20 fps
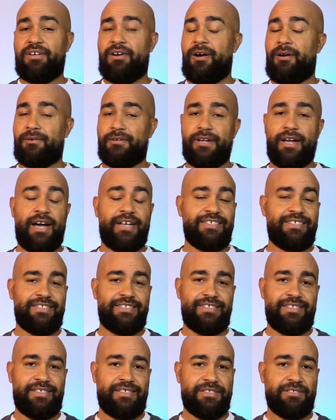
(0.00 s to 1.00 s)
are not
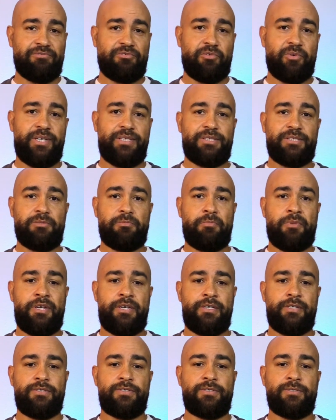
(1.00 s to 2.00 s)
in need of grace and
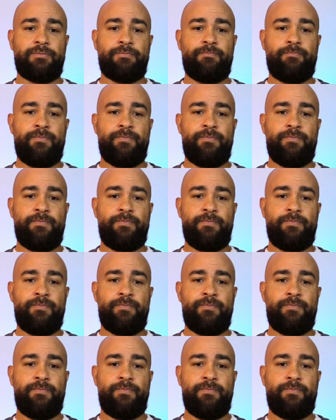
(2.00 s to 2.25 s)
peace.